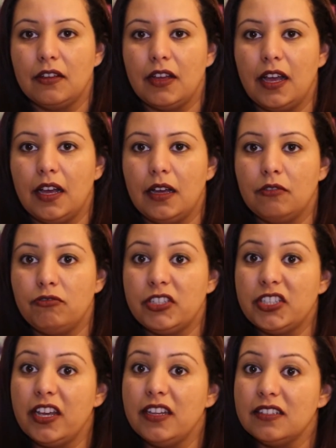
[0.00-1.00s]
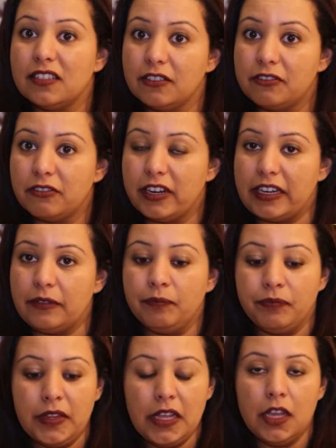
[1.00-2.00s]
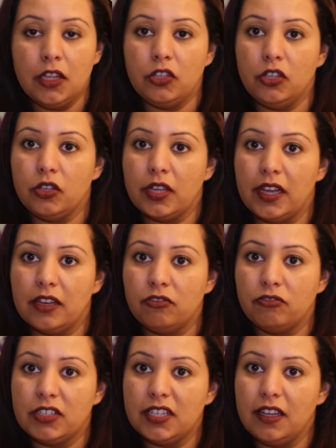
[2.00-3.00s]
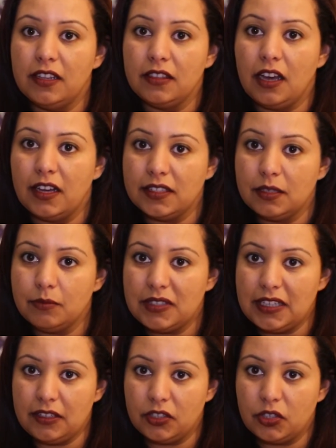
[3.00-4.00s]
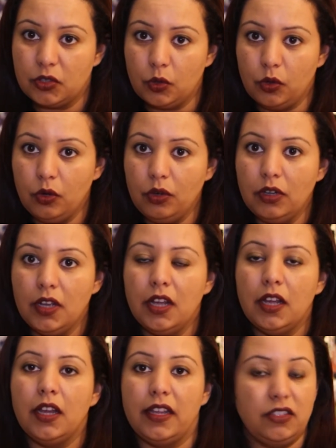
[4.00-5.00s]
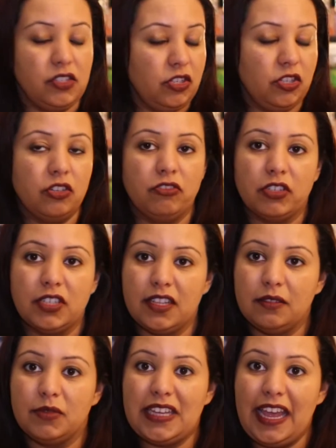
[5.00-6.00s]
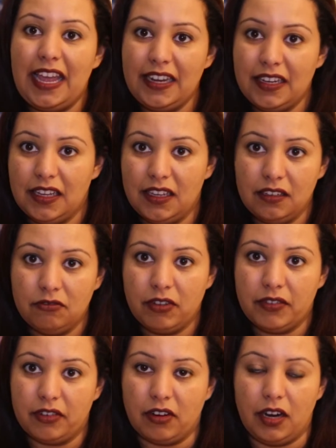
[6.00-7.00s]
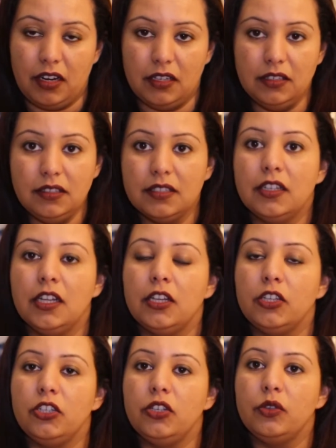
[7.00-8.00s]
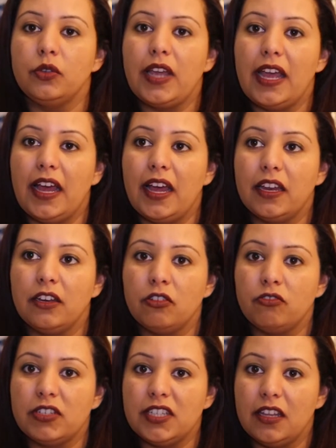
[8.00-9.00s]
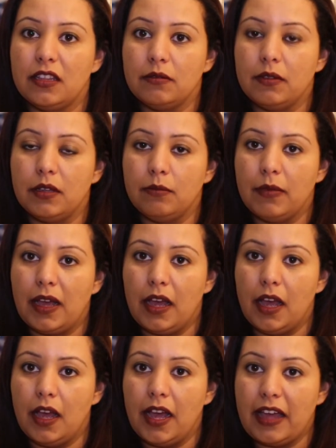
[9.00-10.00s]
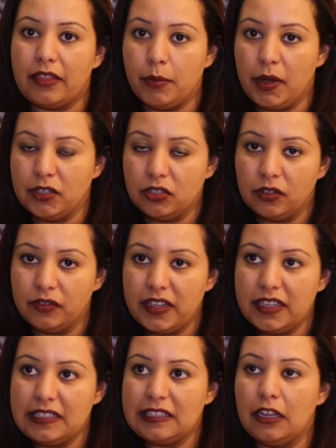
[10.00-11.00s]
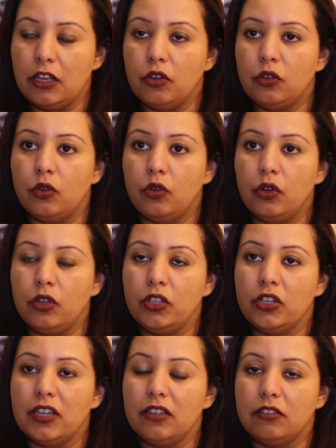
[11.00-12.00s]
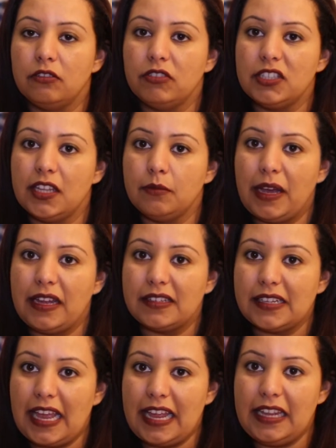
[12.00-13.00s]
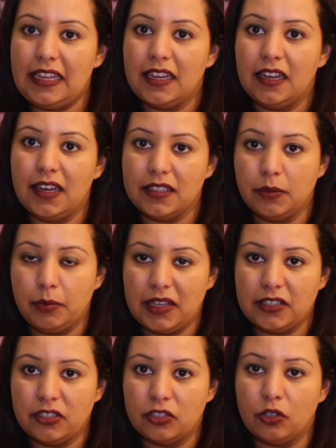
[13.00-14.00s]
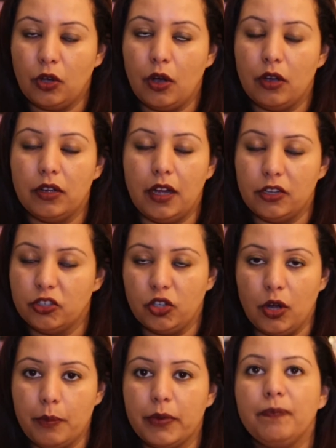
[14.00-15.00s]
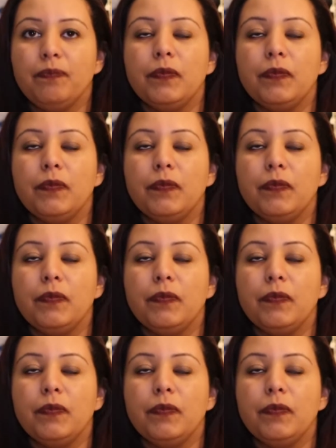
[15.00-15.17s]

uh, returns are free you can return the items in store you can return them to any river island you can return them uh, at the post office or you can return them at a collect plus stop, uh, shop